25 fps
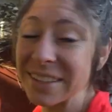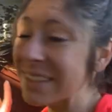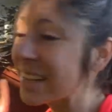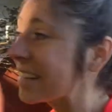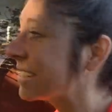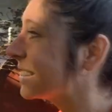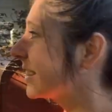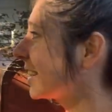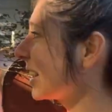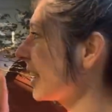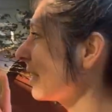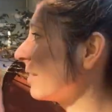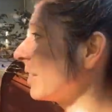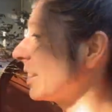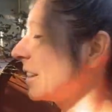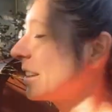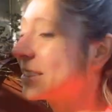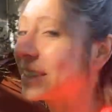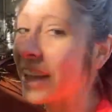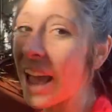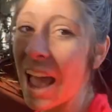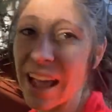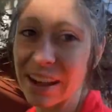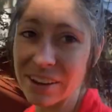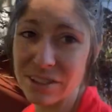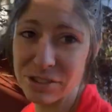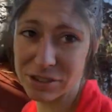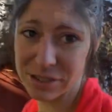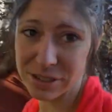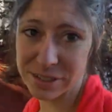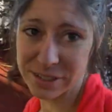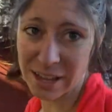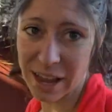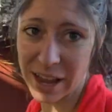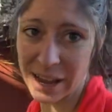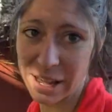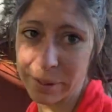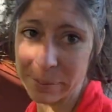it's given us extra
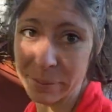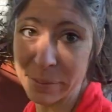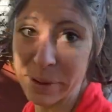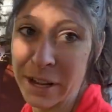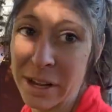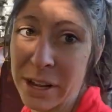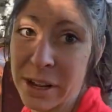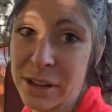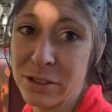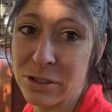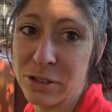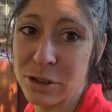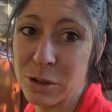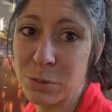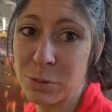time to